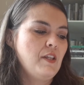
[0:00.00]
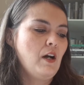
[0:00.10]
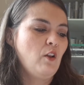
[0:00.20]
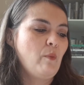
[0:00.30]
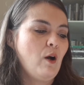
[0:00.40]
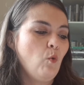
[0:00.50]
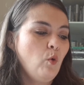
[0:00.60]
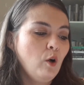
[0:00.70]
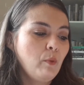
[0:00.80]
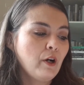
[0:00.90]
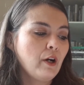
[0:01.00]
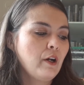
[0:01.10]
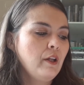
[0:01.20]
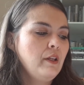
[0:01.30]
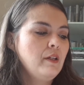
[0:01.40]
All About
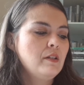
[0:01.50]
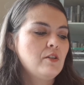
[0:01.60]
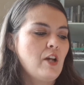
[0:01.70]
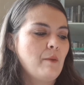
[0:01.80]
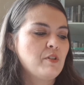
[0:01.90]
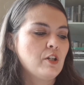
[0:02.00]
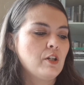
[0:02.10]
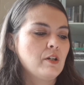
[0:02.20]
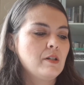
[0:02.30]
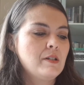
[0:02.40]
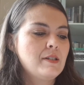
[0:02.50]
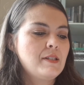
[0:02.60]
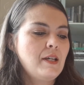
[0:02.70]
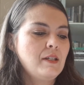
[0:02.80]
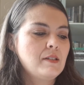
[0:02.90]
Wilbur. Chapter
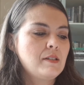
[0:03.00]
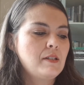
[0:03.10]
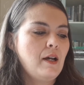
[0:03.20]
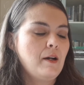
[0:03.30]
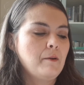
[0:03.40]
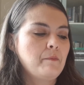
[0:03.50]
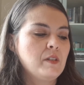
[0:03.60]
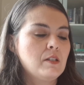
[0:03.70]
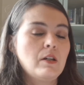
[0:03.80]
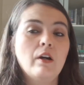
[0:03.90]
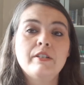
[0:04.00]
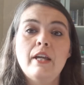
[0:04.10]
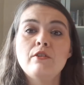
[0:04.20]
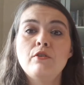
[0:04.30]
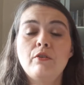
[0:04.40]
6
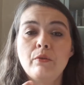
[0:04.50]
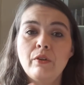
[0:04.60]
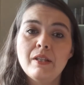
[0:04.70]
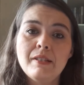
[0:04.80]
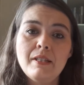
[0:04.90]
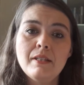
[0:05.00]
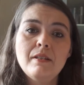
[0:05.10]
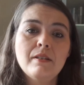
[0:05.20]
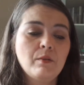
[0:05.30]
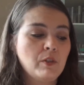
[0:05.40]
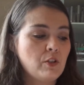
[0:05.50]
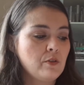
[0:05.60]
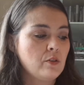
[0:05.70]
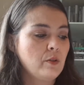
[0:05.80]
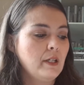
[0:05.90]
takes you through the seasons in which
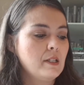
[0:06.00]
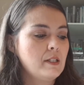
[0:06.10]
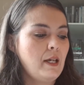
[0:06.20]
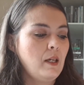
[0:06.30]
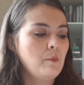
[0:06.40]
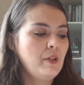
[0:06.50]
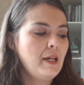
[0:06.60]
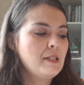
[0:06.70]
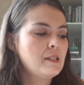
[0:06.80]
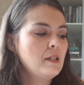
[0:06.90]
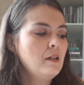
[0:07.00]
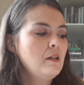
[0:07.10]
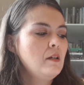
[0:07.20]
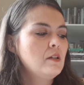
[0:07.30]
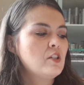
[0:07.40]
the story is taking place.
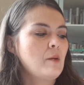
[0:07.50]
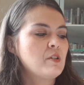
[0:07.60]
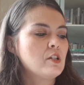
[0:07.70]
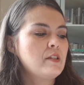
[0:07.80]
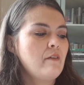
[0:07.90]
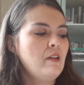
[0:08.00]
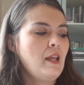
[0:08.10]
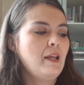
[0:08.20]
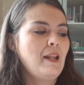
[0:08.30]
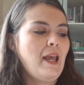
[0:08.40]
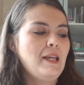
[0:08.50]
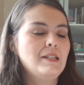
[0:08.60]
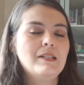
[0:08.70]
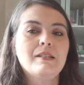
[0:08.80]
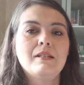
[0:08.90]
Chapter 7 and
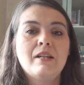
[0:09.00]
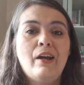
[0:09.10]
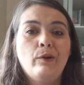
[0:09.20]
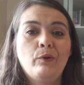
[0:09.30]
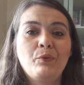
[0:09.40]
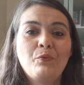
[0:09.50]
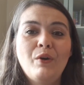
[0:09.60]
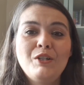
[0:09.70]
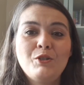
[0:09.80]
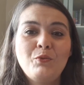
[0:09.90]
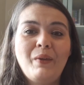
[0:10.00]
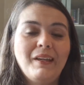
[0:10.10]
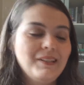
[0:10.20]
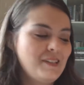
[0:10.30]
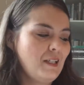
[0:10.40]
8 is entitled What Do
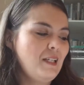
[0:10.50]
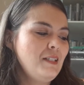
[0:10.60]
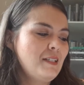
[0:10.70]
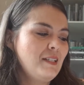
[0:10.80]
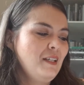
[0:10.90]
Pigs Eat?